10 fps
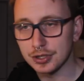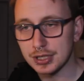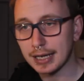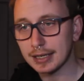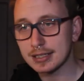
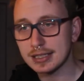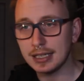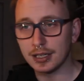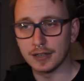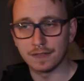and senior
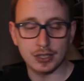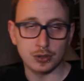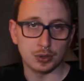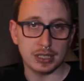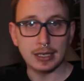
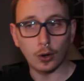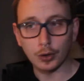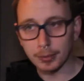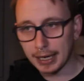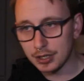officials in
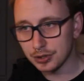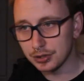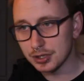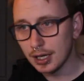occupations